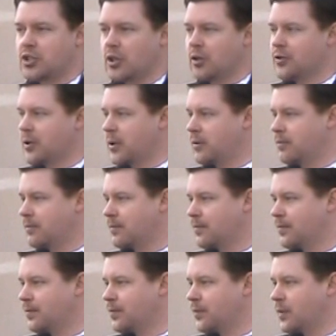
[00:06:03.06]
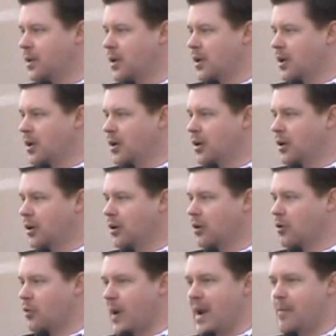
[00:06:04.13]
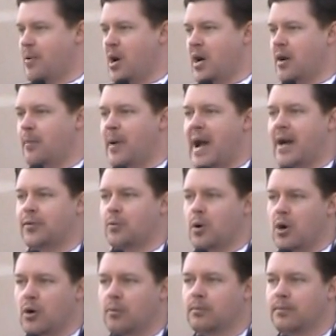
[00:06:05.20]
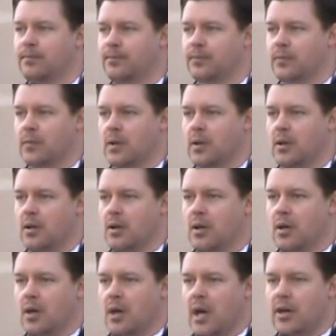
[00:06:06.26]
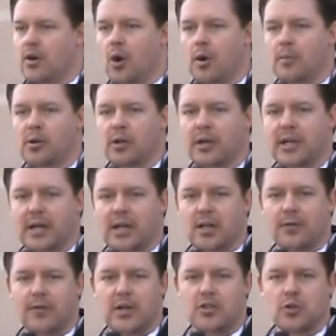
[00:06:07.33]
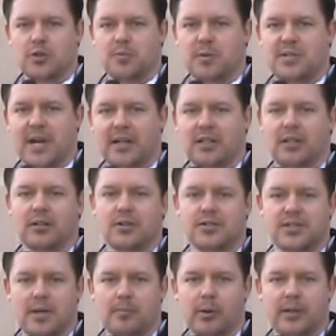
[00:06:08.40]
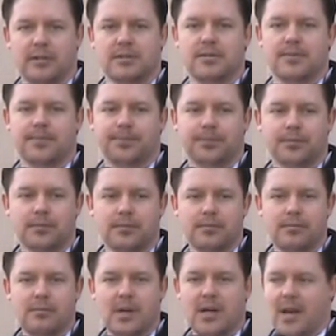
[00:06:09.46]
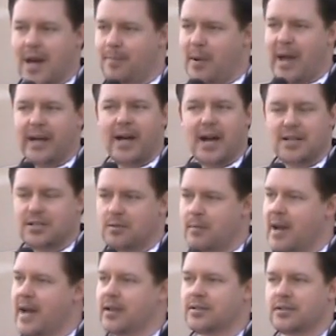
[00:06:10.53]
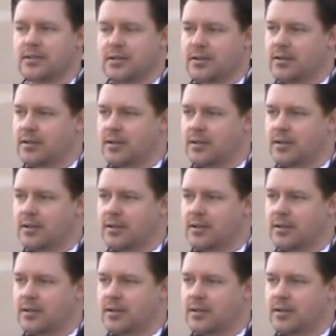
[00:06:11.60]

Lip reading: children, grandma in a bathrobe, and normal-looking individuals protecting their siblings? Not bad guys in masks.